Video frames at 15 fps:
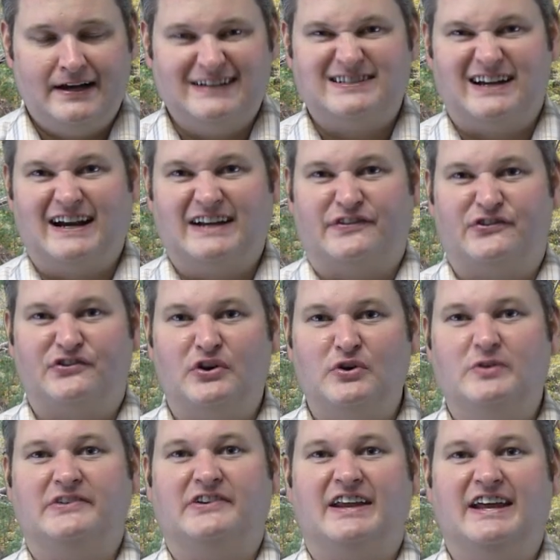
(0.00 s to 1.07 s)
It's like as
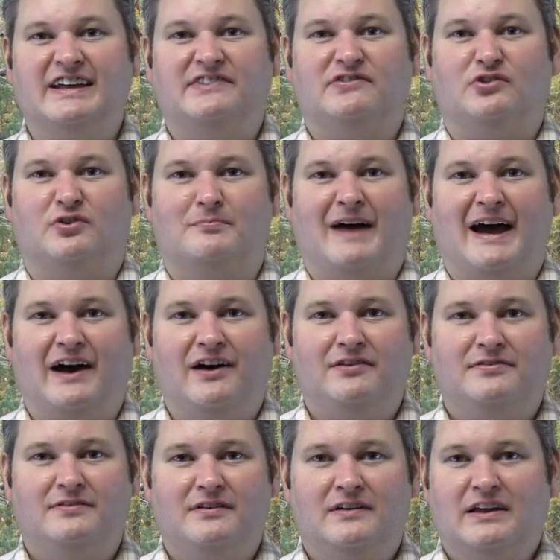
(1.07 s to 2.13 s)
soon as it hits your
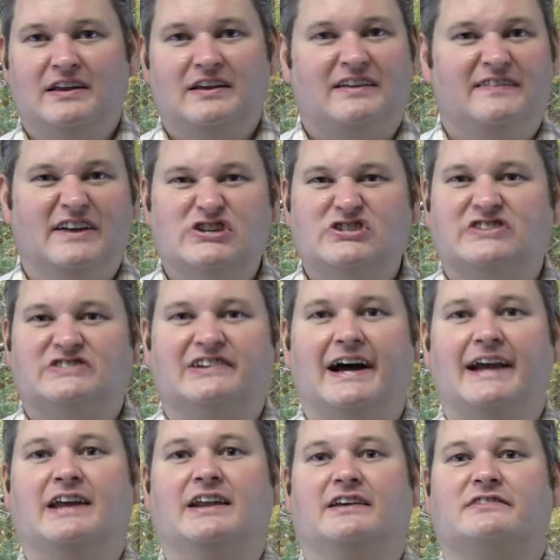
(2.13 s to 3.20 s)
mouth, there's just
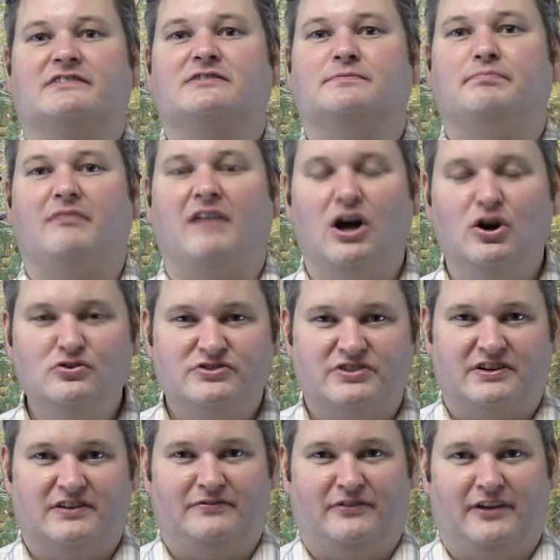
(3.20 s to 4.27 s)
like an
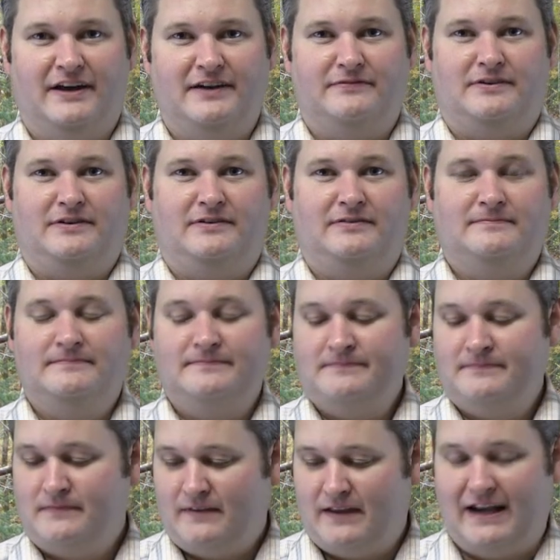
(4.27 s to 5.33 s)
explosion of flavor.
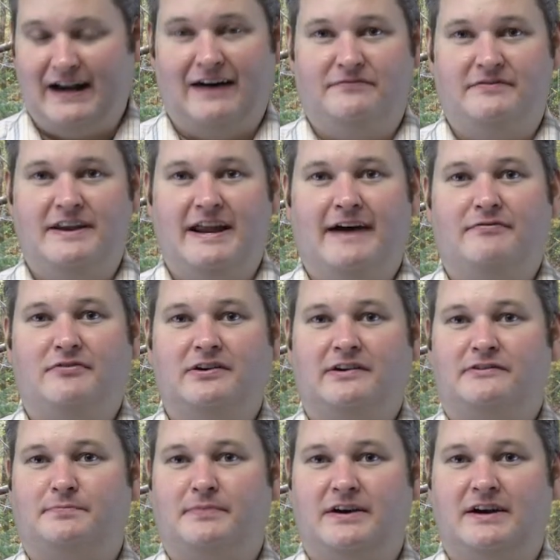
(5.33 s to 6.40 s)
And I've never
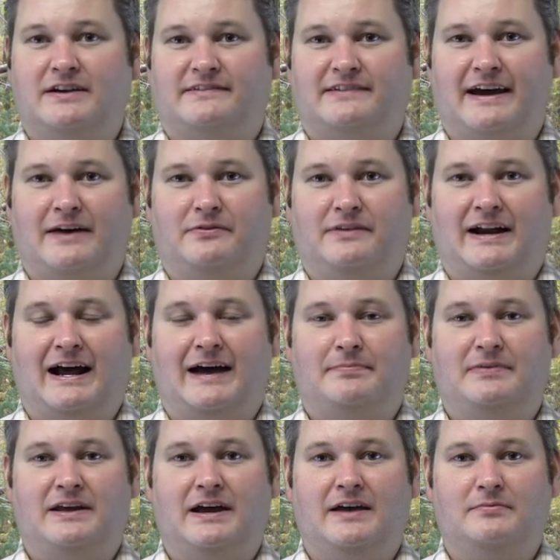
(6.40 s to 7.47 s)
experienced that with an
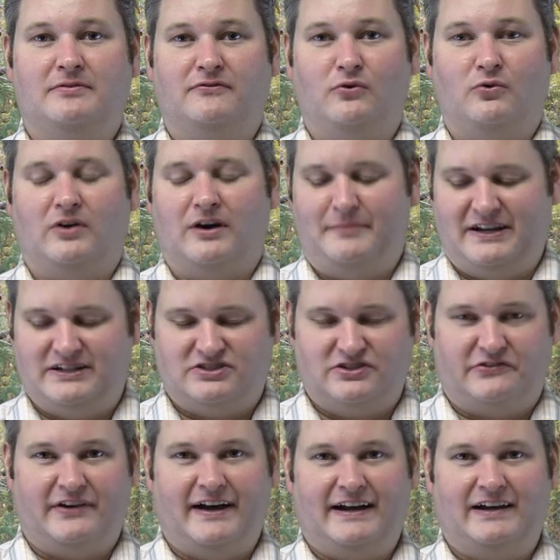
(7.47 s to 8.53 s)
IPA before. I mean, it's
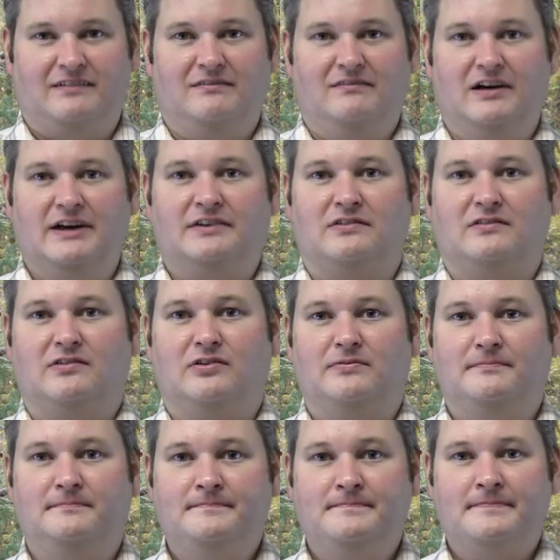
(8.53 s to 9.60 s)
just like a literal